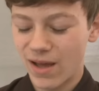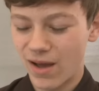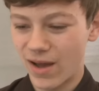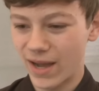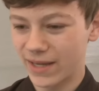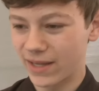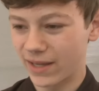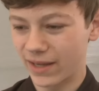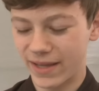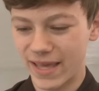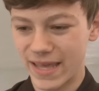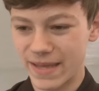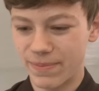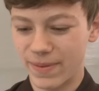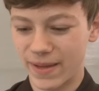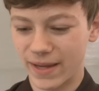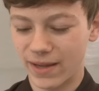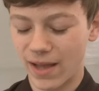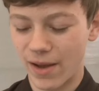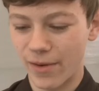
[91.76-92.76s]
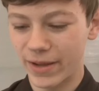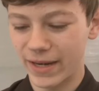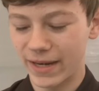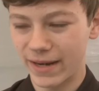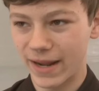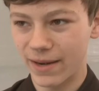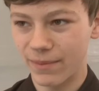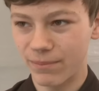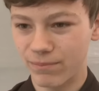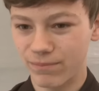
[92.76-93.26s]
I can keep it
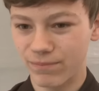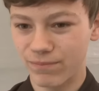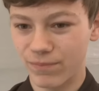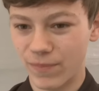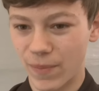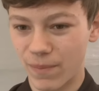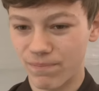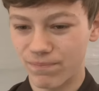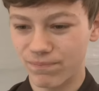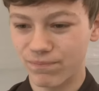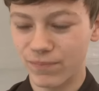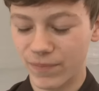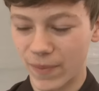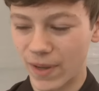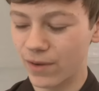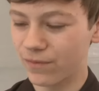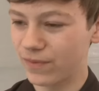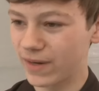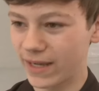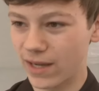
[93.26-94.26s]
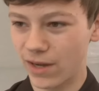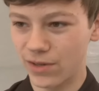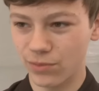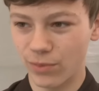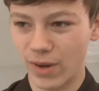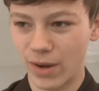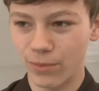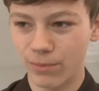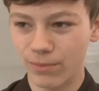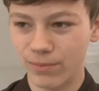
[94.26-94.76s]
going and hopefully it
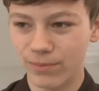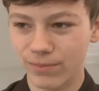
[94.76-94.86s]
goes well.